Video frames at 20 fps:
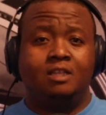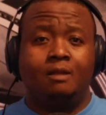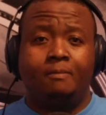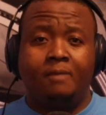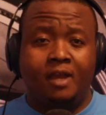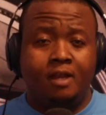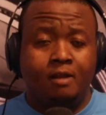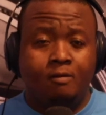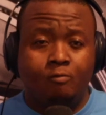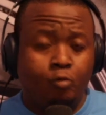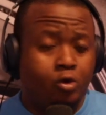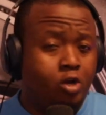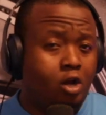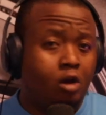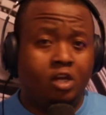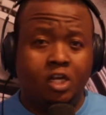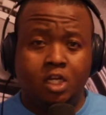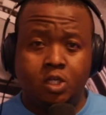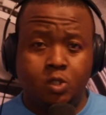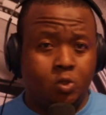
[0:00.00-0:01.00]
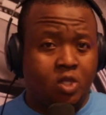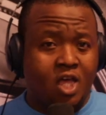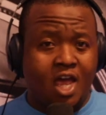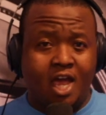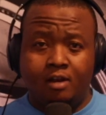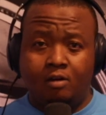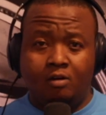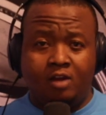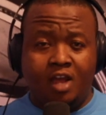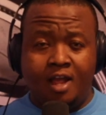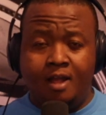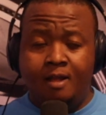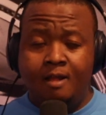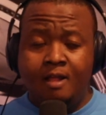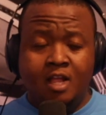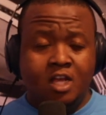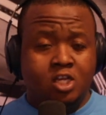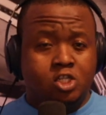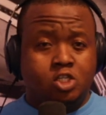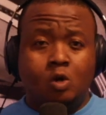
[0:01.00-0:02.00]
Gigi Lamaine. We're not going to do that,
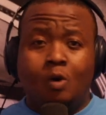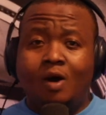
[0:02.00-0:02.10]
okay?